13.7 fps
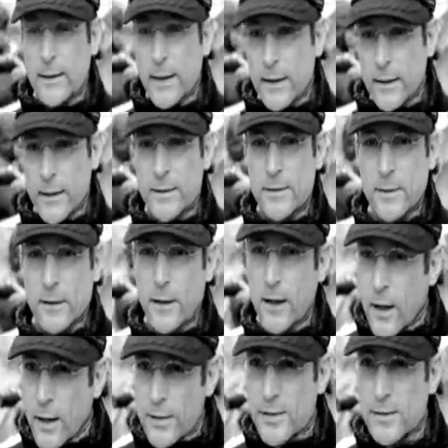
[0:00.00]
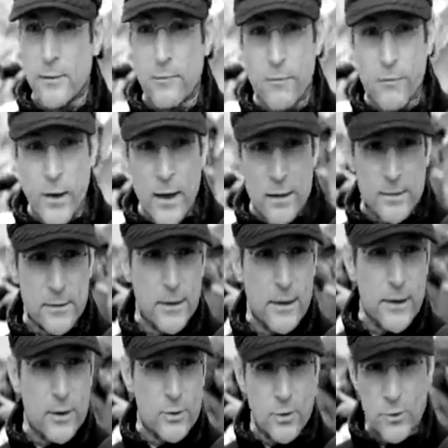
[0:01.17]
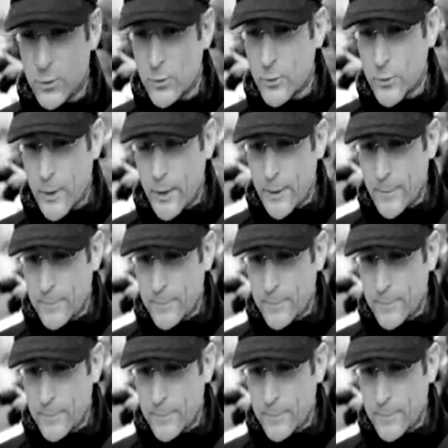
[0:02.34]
that it's a constant fight to